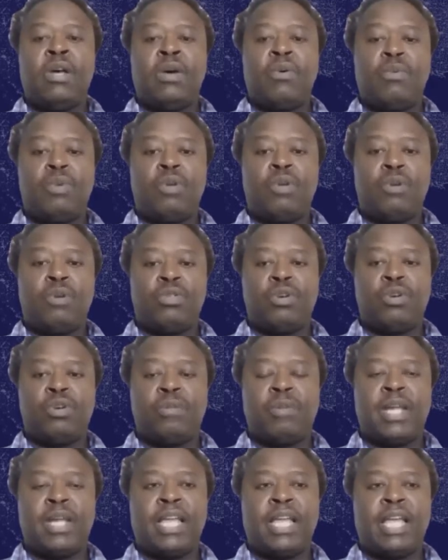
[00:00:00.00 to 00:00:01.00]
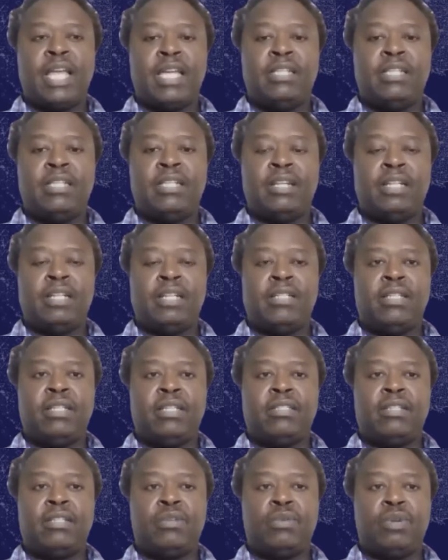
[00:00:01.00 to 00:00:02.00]
We also apply edge
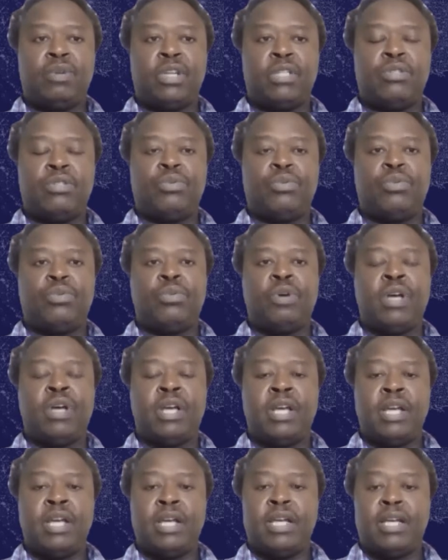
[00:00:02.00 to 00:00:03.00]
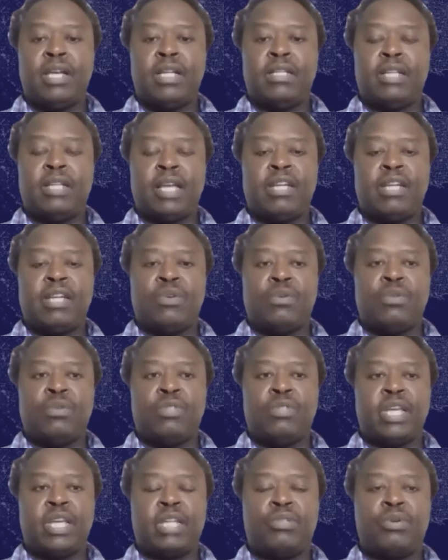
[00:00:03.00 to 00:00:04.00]
analytics in order to diagnose
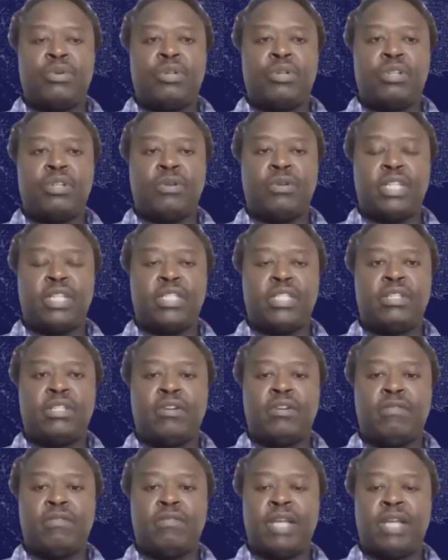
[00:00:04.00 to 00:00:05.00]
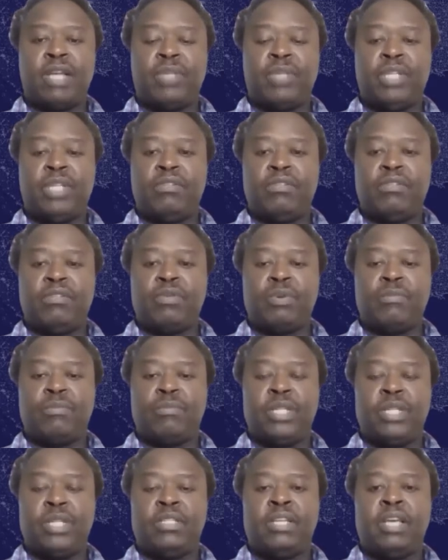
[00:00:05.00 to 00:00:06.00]
the actual condition of that piece of
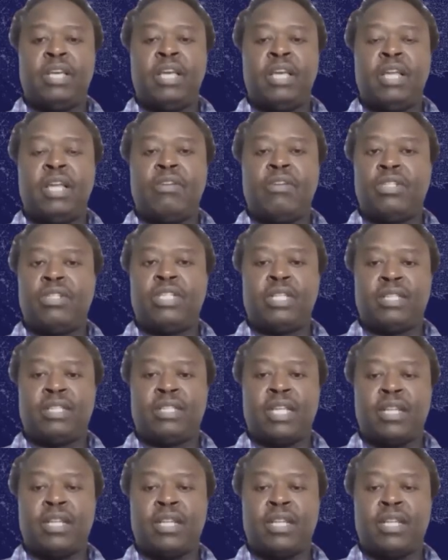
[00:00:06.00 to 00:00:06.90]
equipment and not just send